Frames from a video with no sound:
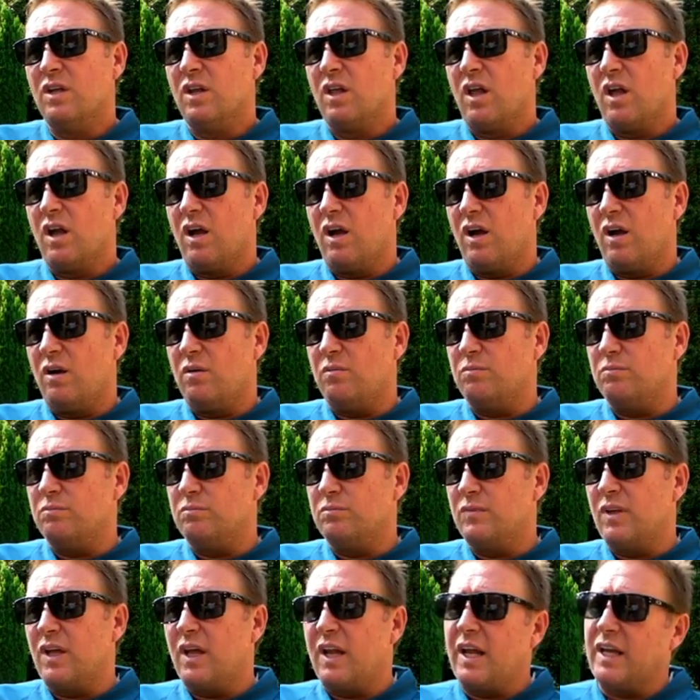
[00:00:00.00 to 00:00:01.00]

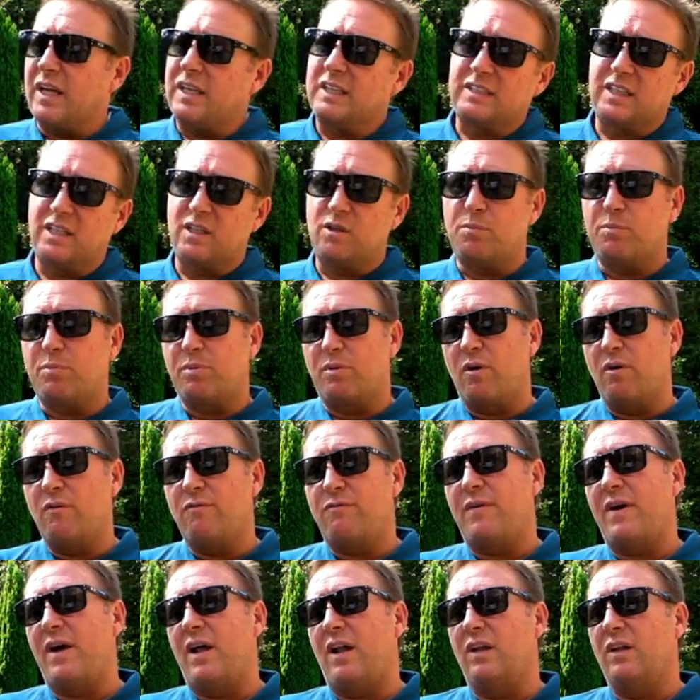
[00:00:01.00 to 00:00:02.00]
Like I said, the
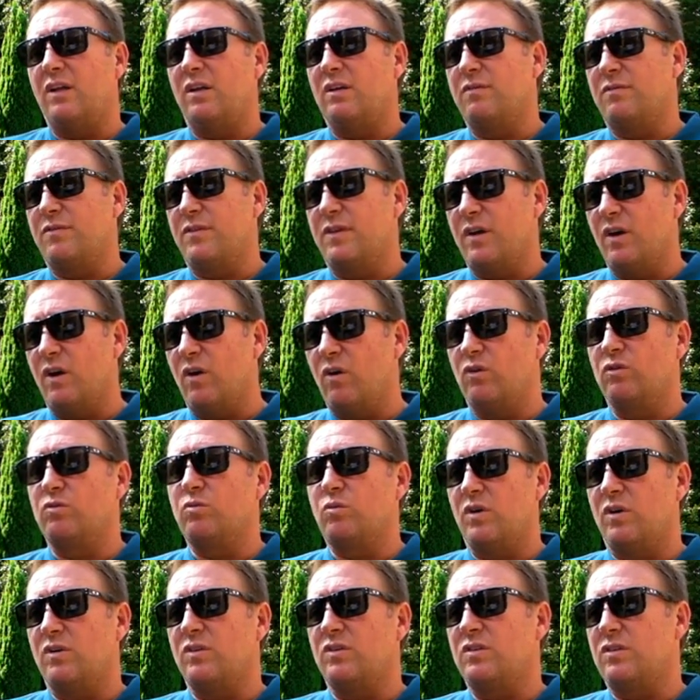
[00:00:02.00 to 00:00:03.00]
profile of the old
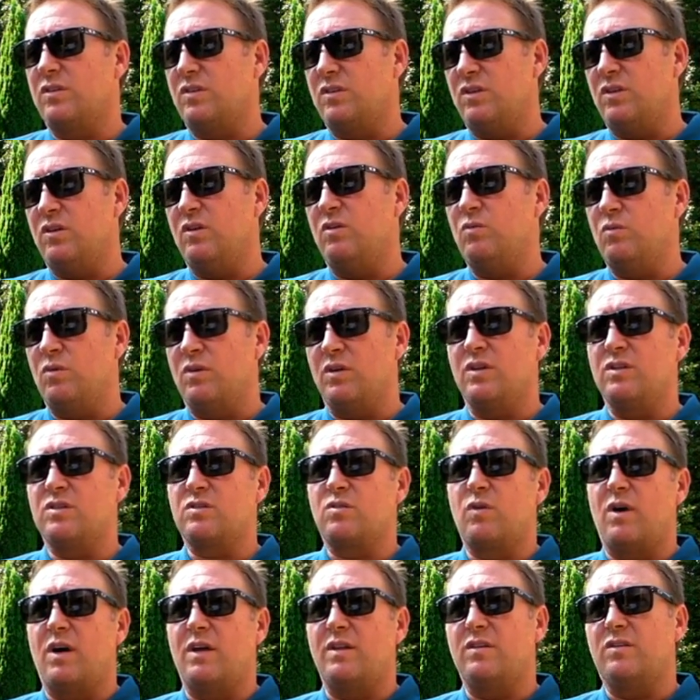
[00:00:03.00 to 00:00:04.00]
one to the new one is
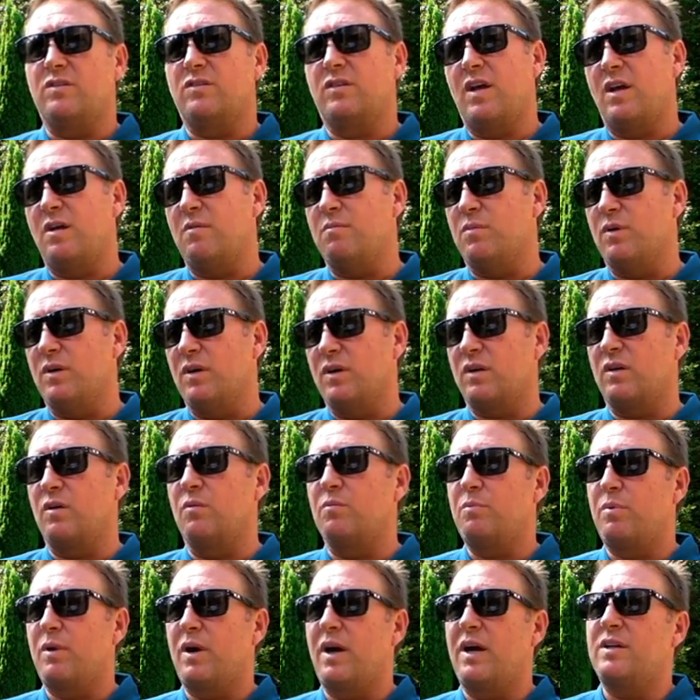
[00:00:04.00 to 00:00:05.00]
quite the same, but
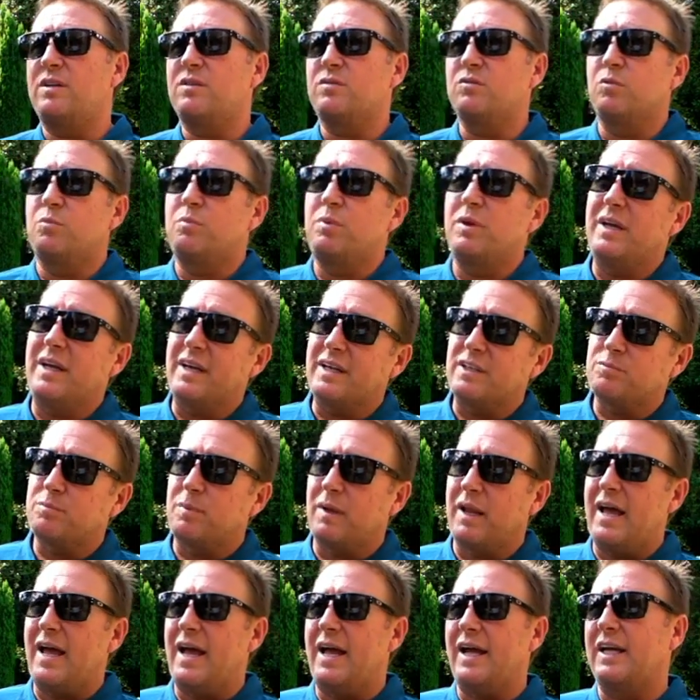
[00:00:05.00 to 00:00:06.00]
compared to a PX
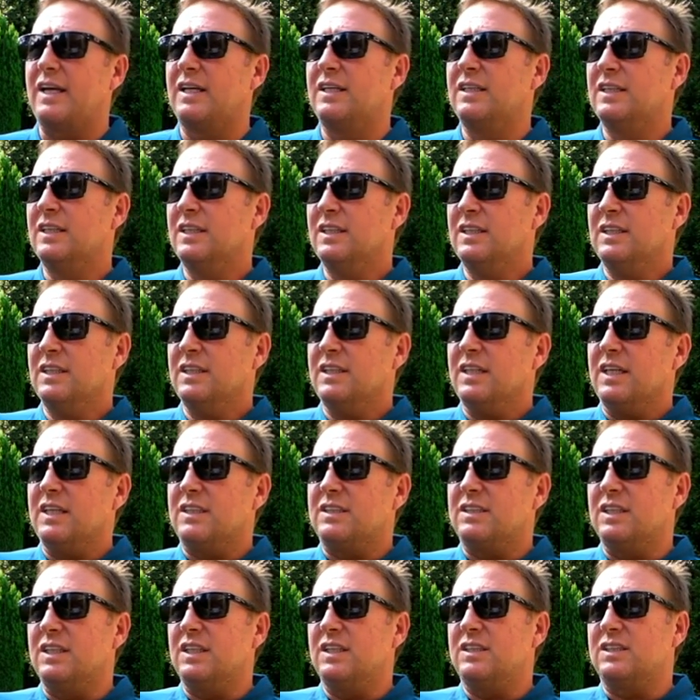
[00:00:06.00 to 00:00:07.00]
Black,
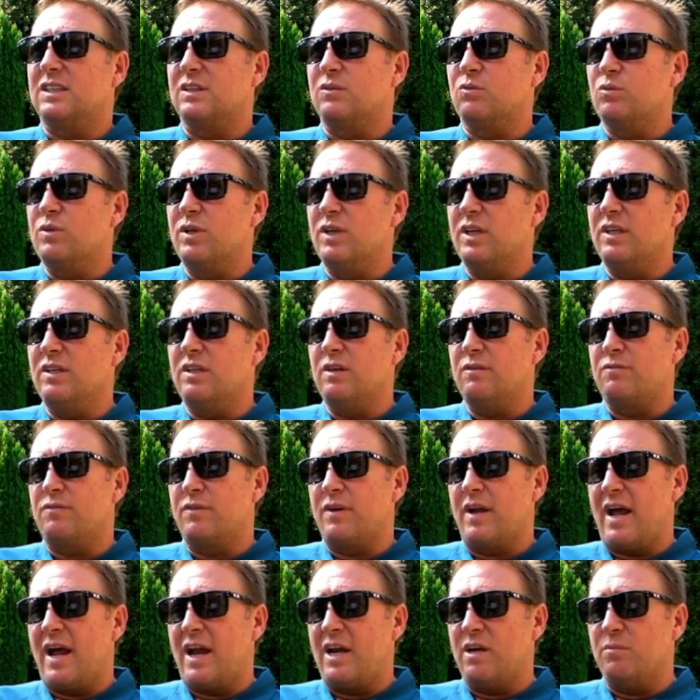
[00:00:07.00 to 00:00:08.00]
it's a really
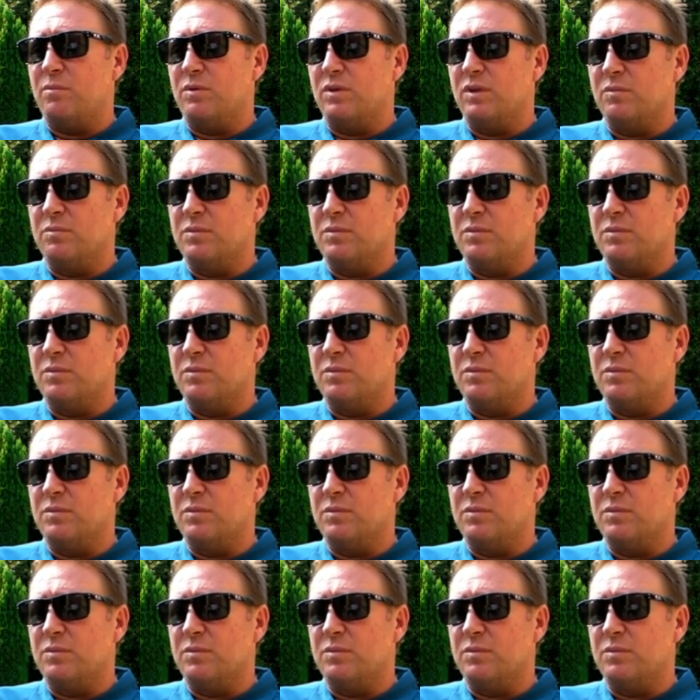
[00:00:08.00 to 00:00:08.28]
different animal.